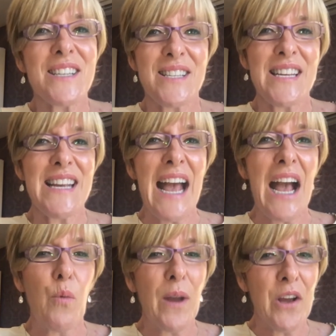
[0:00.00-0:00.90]
see how
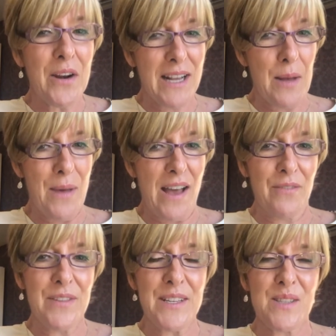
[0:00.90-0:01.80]
we're going to come out
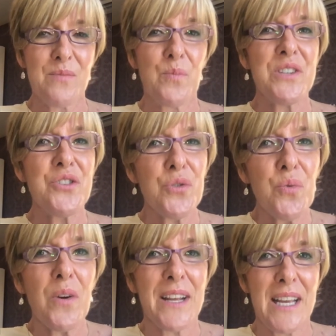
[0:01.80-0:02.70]
of this, we do
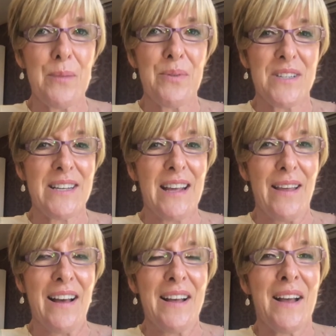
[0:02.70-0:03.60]
want to keep it
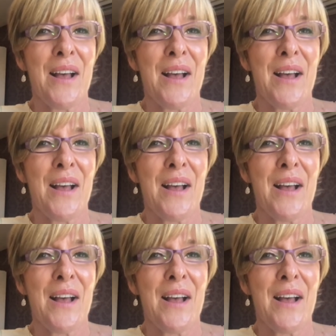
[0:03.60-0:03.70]
together.